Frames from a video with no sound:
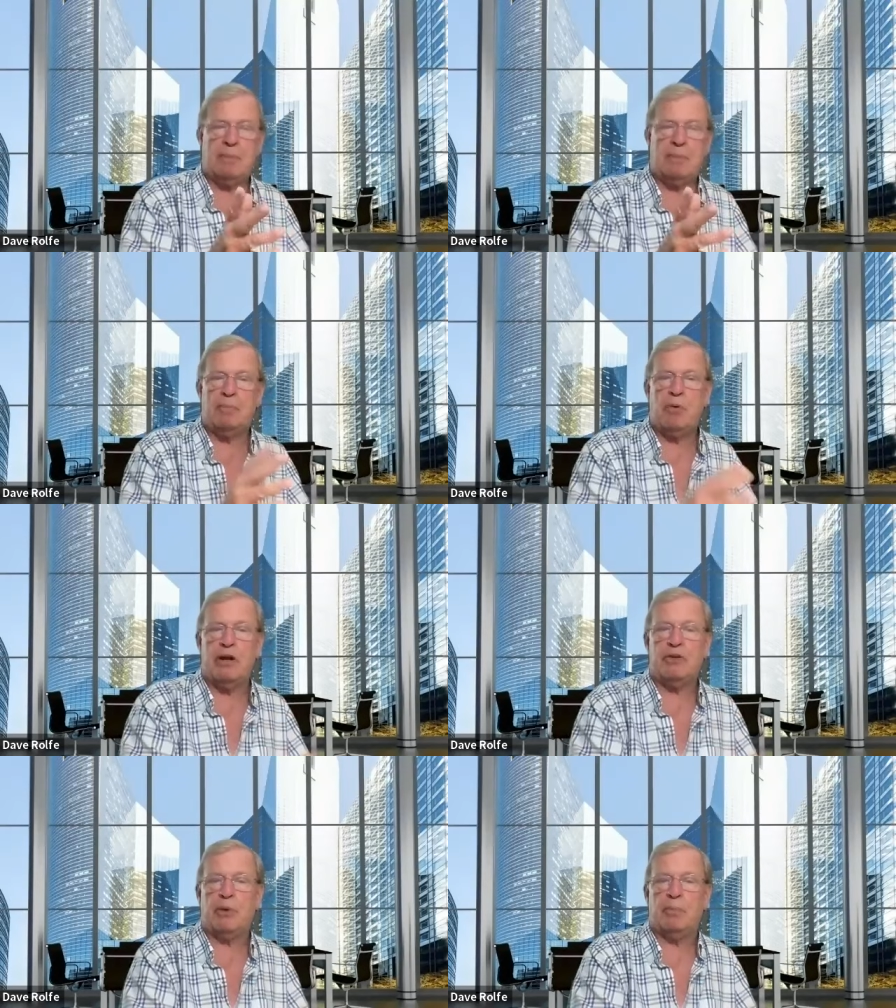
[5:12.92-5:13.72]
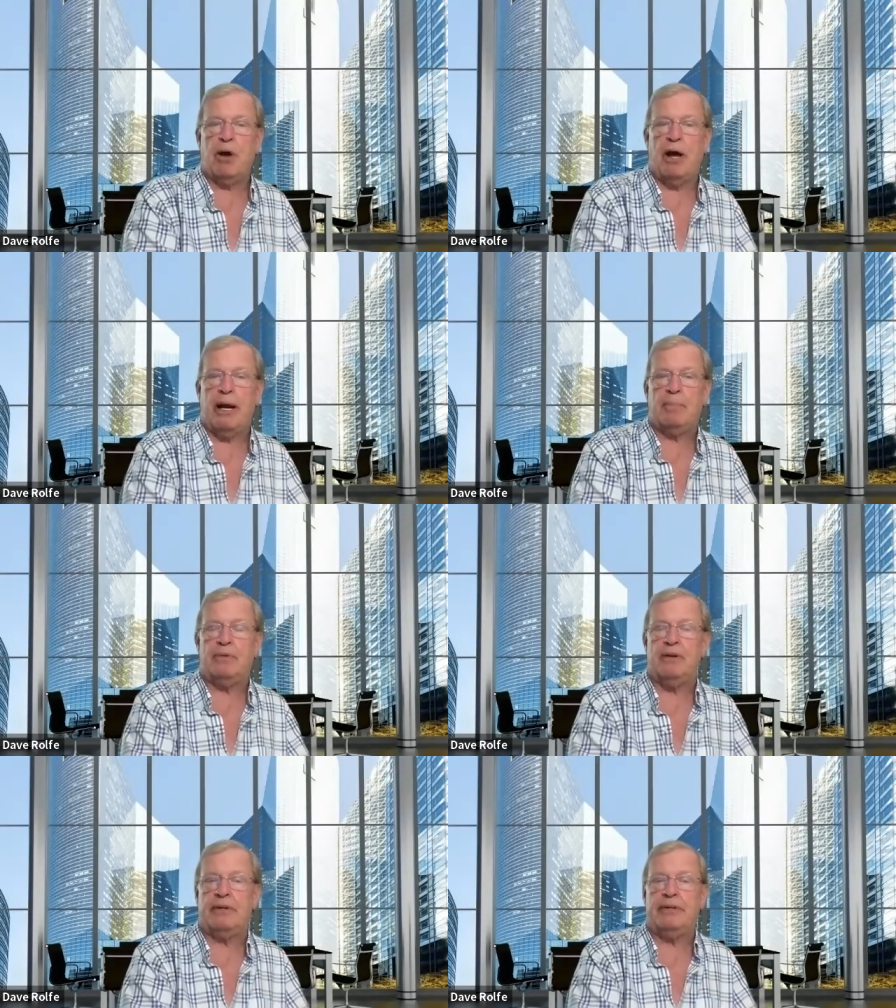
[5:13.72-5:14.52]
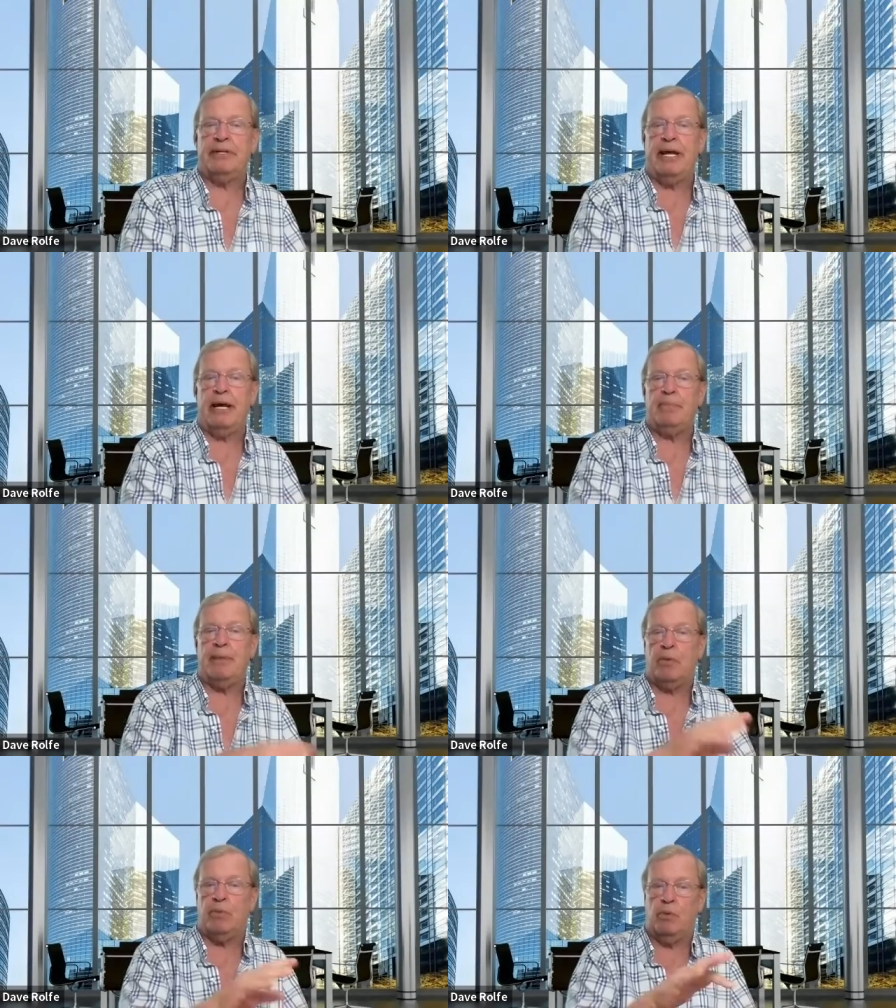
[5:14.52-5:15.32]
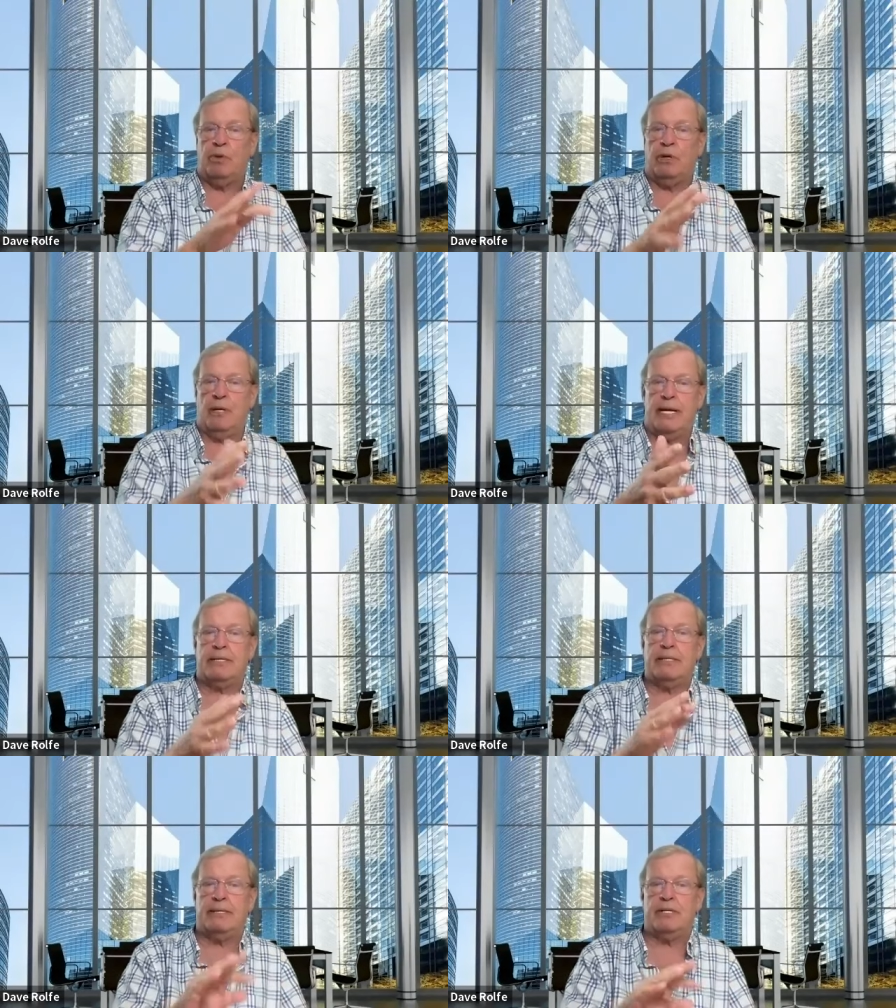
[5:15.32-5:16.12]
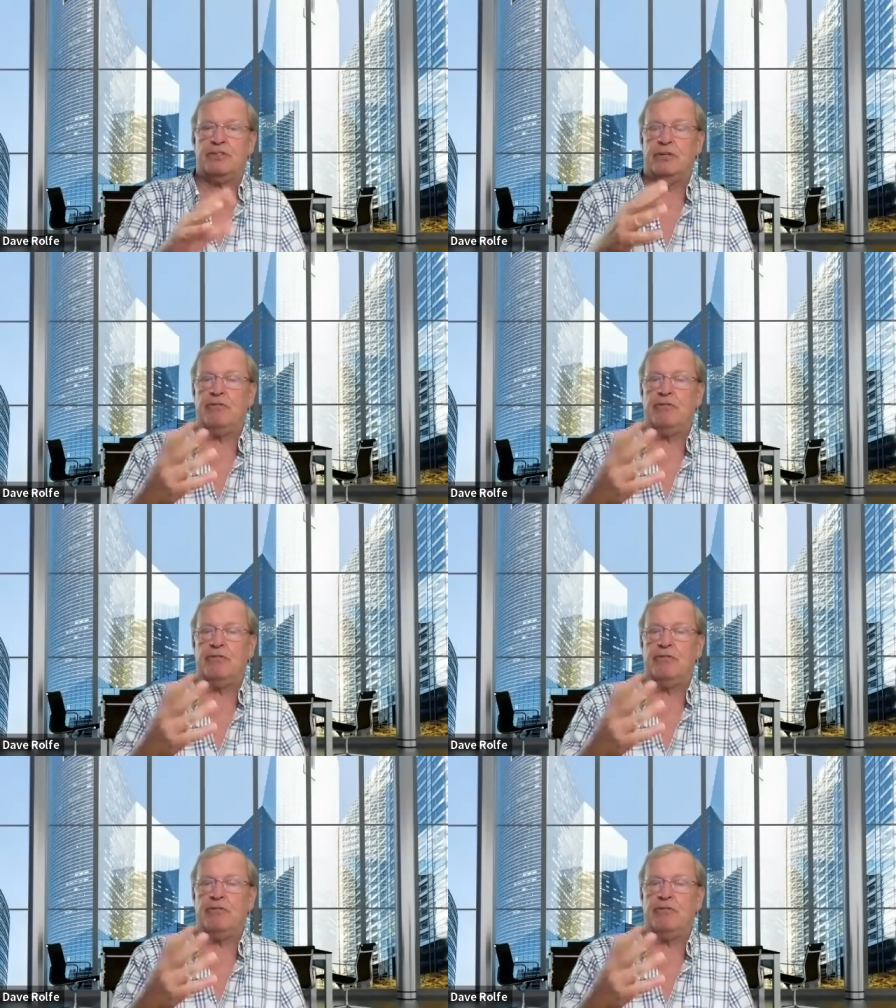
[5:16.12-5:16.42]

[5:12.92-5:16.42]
a couple of points were brought up to, today that will relate to this.